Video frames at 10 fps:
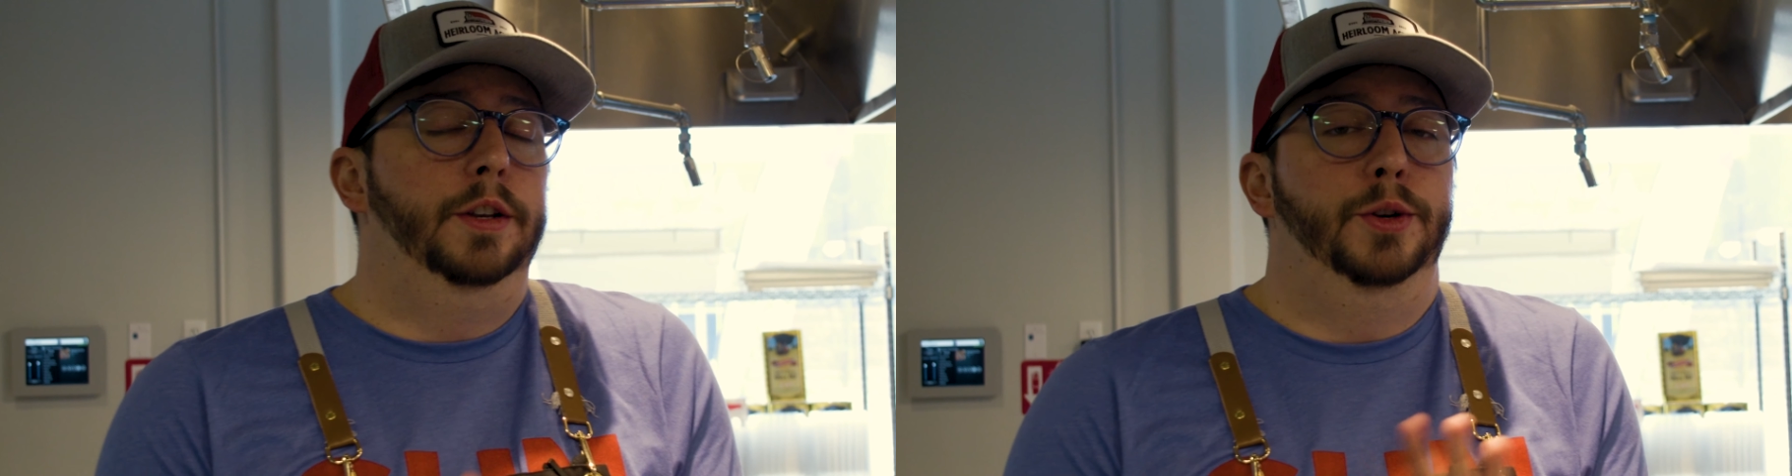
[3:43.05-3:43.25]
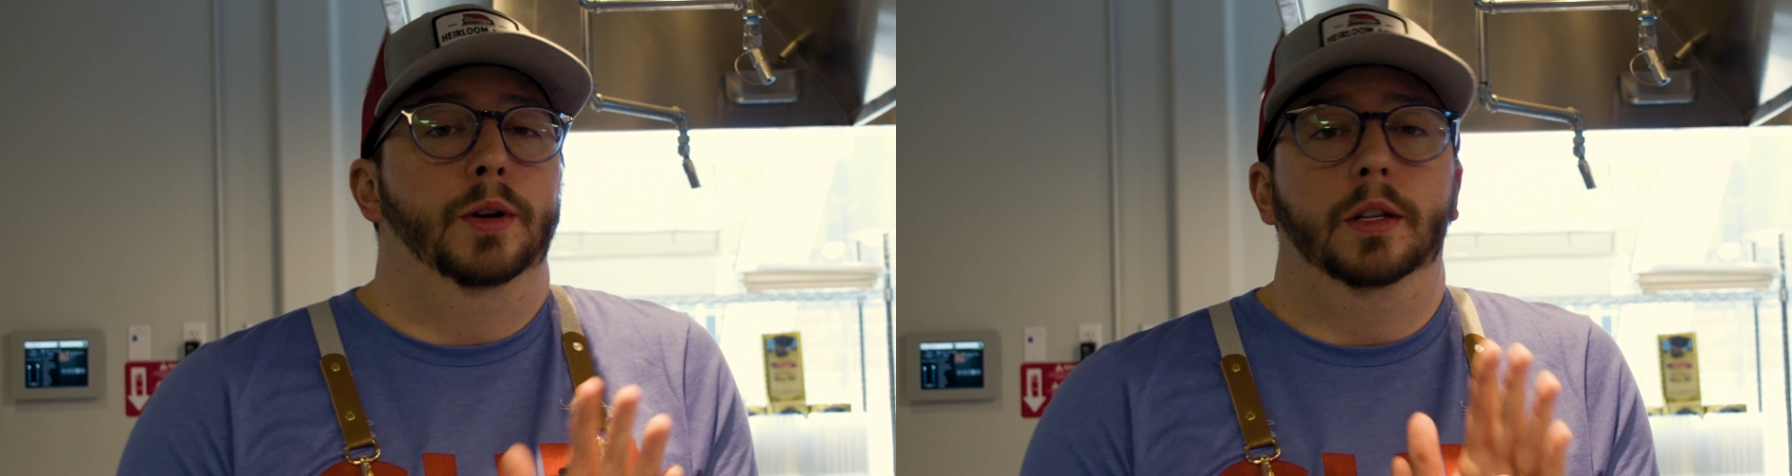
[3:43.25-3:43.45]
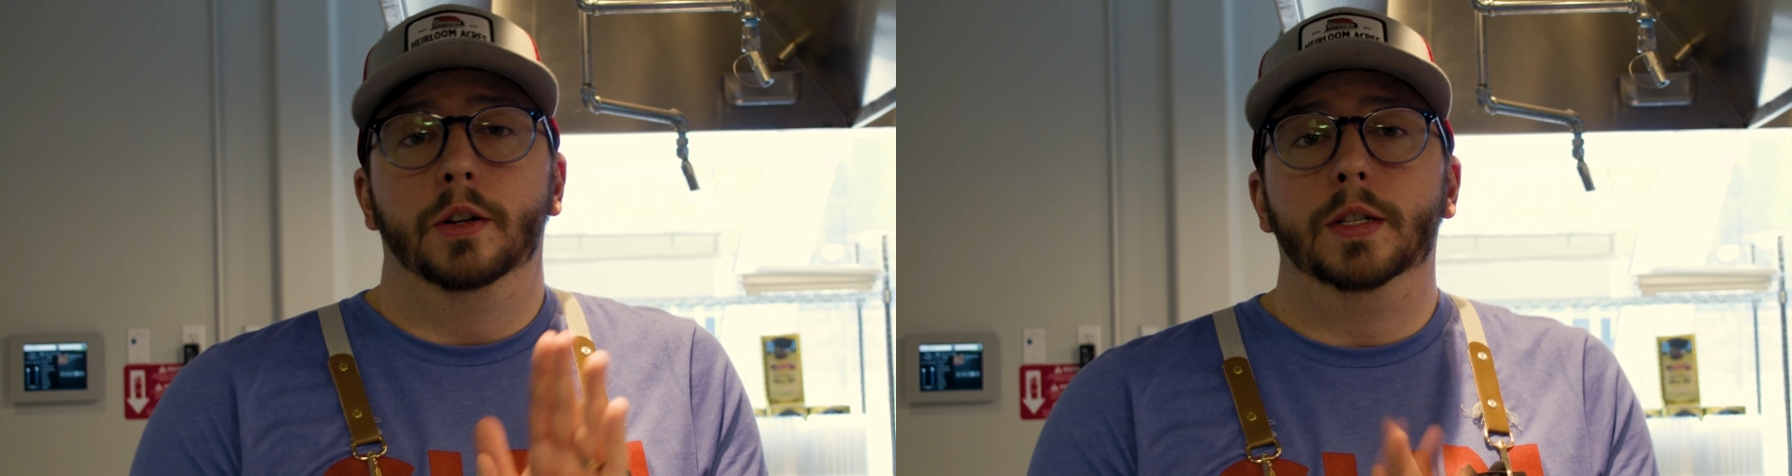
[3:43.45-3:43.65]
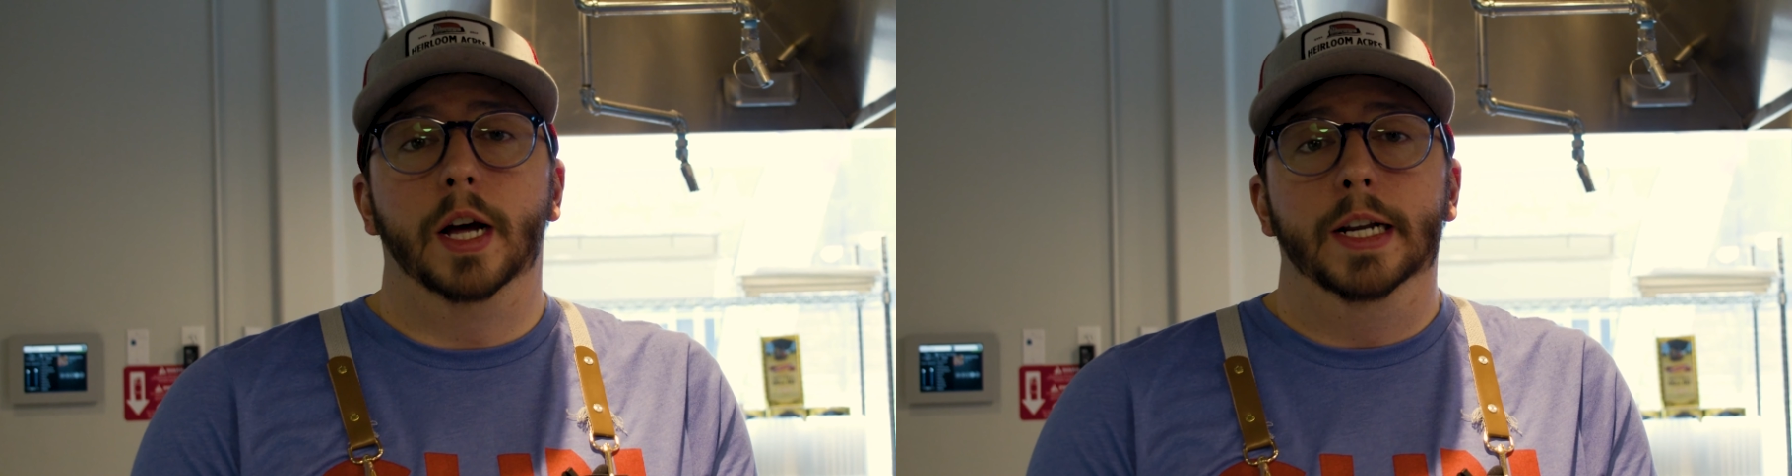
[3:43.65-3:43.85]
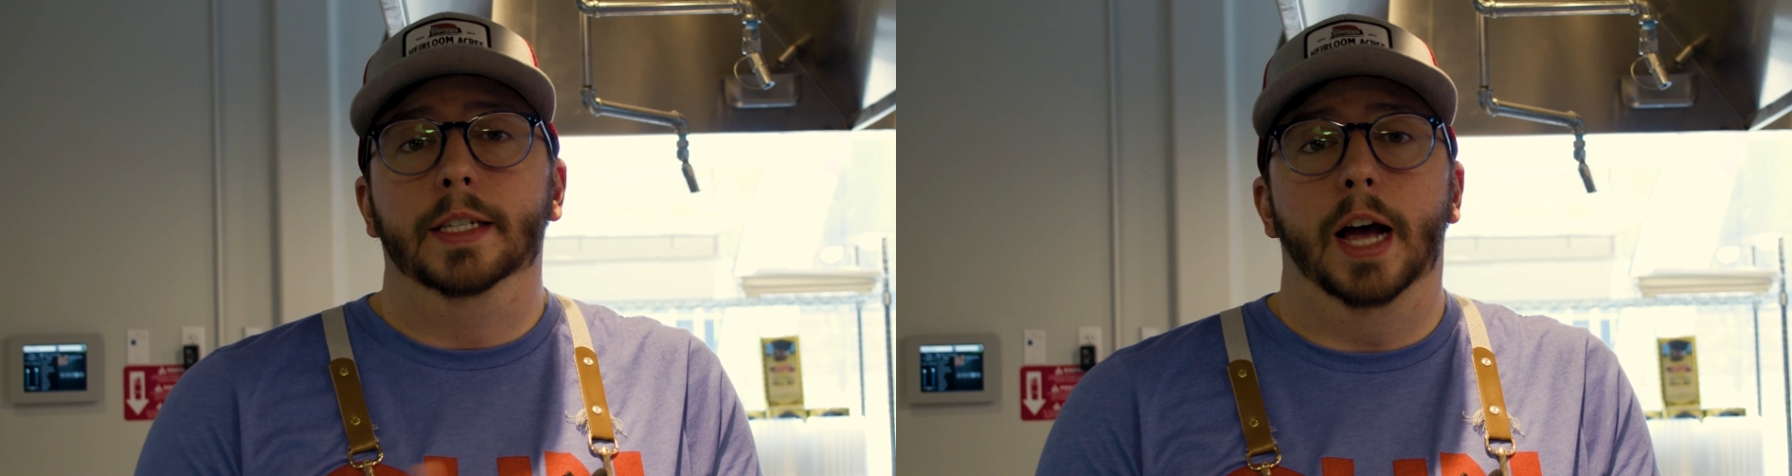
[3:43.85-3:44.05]
do a little
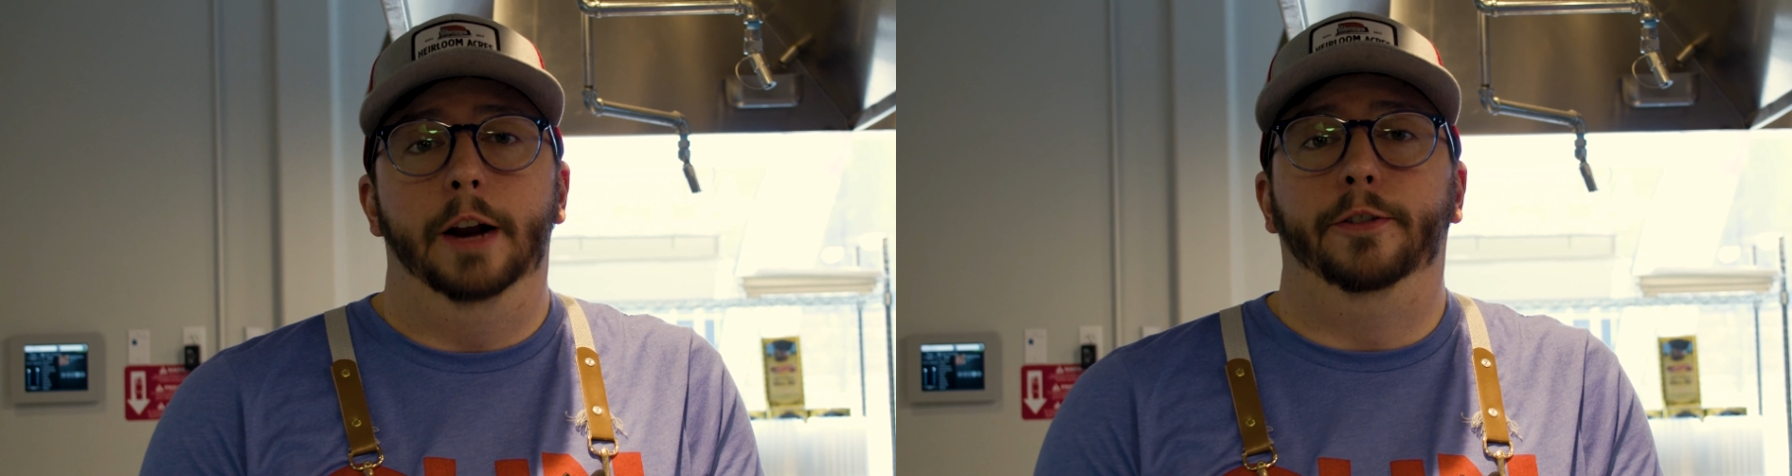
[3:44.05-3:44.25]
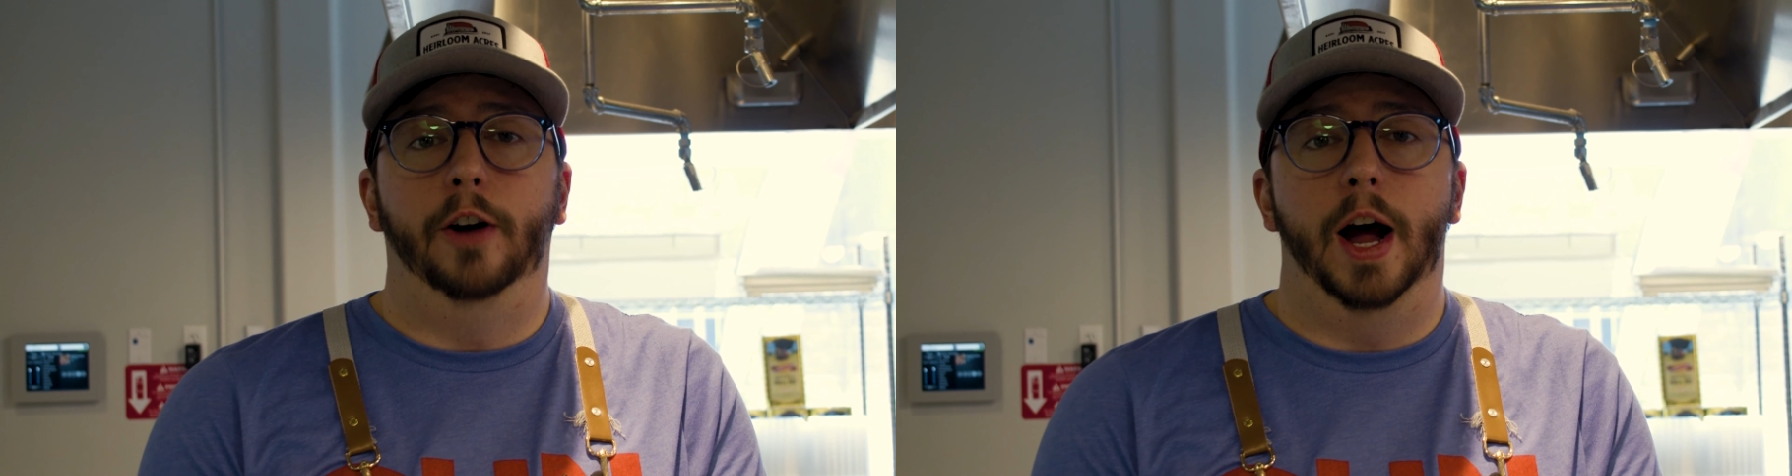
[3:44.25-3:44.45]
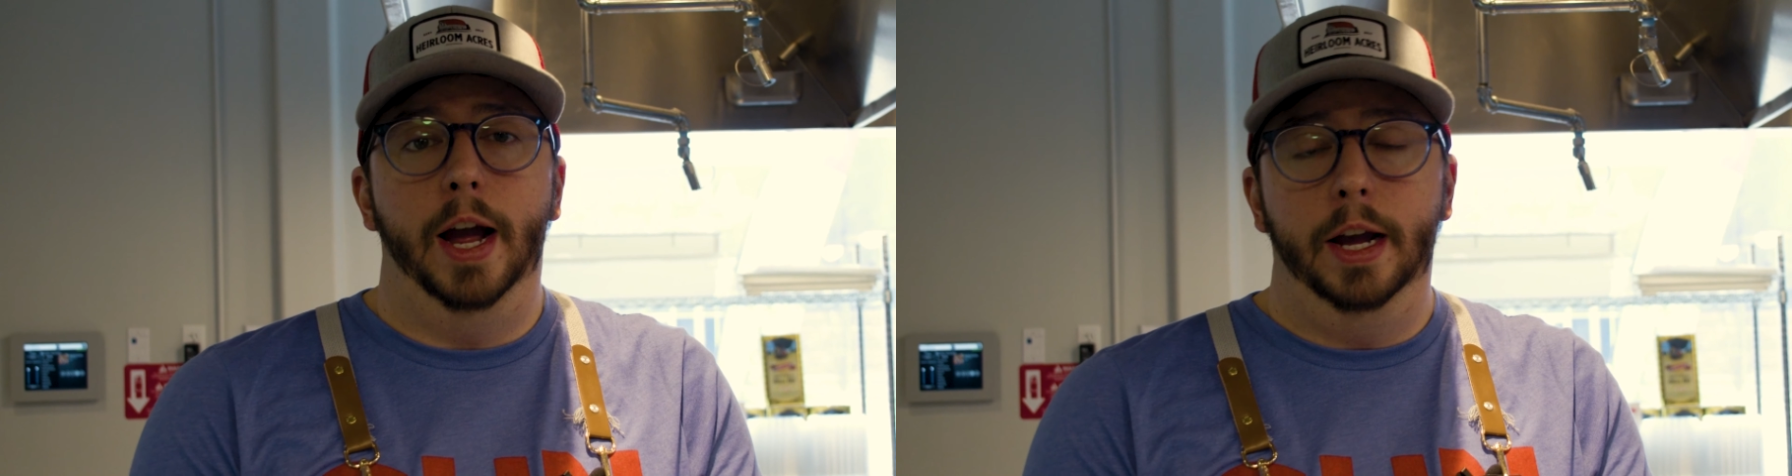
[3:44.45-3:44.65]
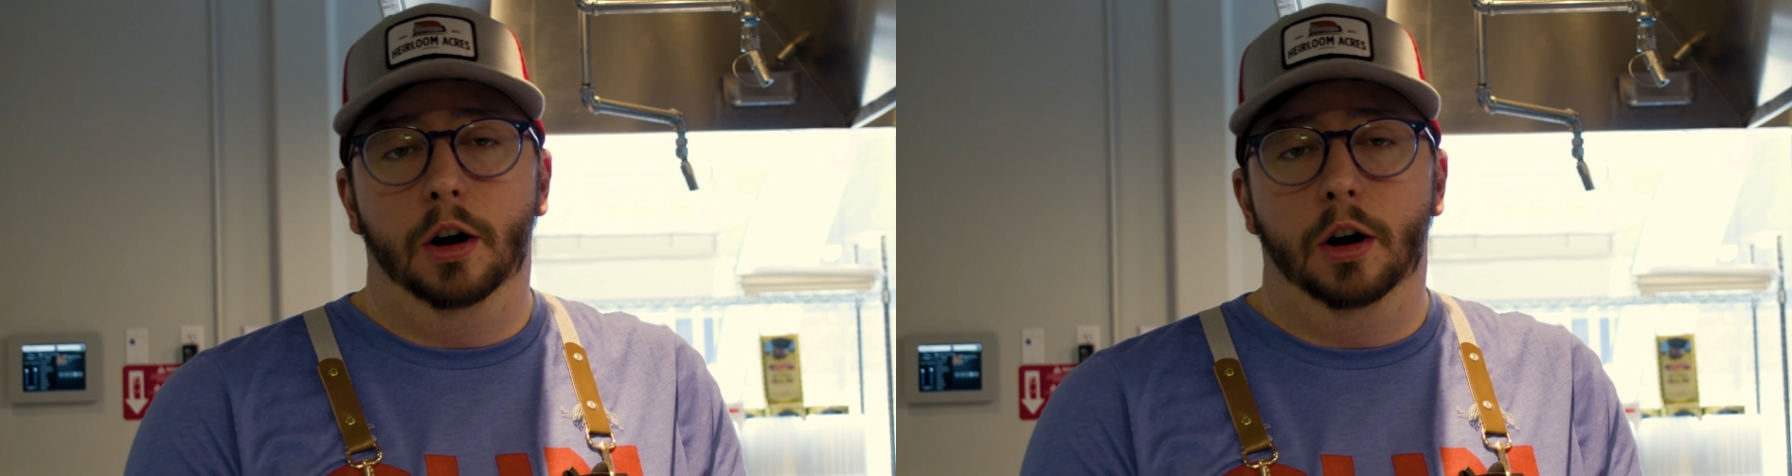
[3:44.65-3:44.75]
sunny side fry